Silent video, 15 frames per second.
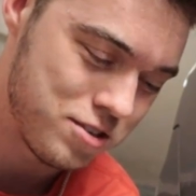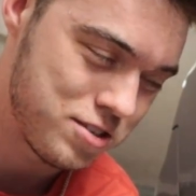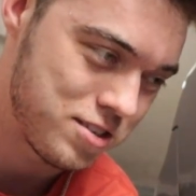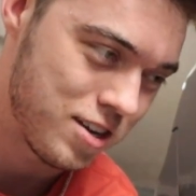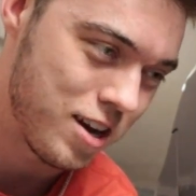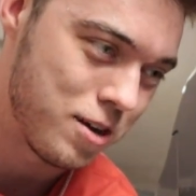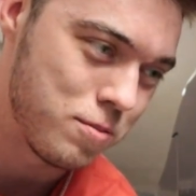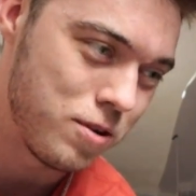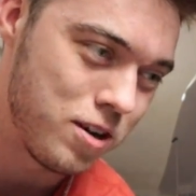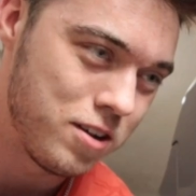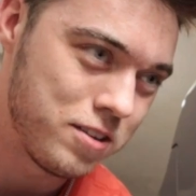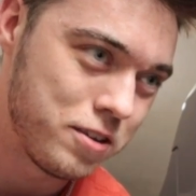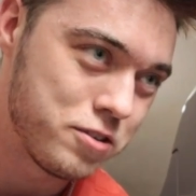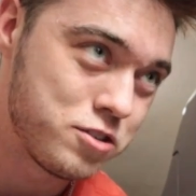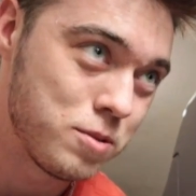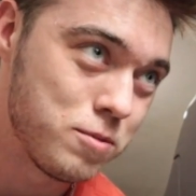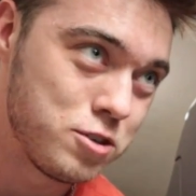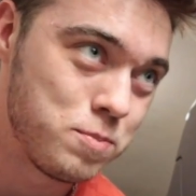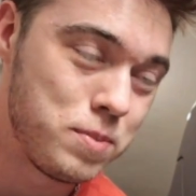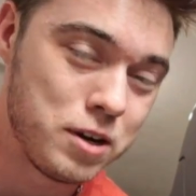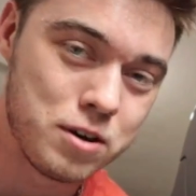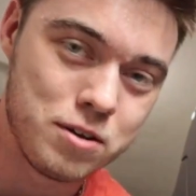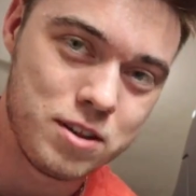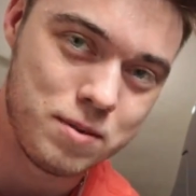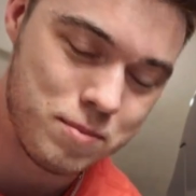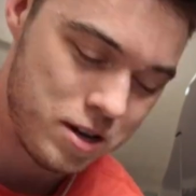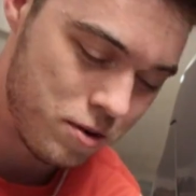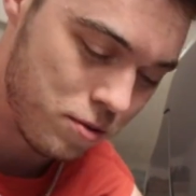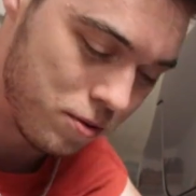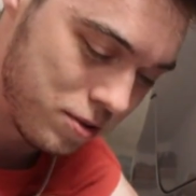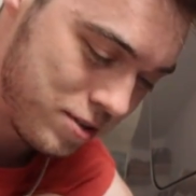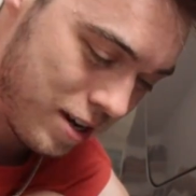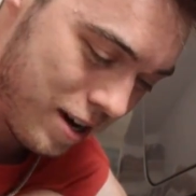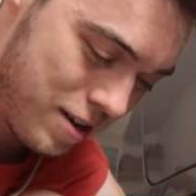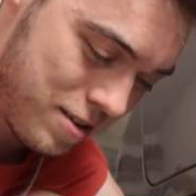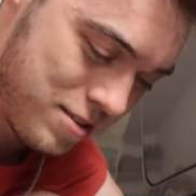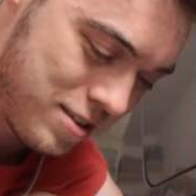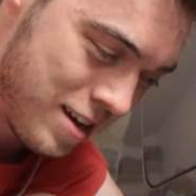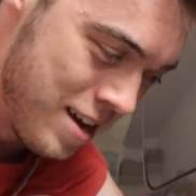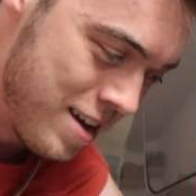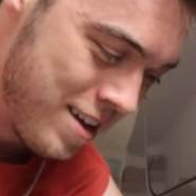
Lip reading: sidewall and they're so much bigger than my old tires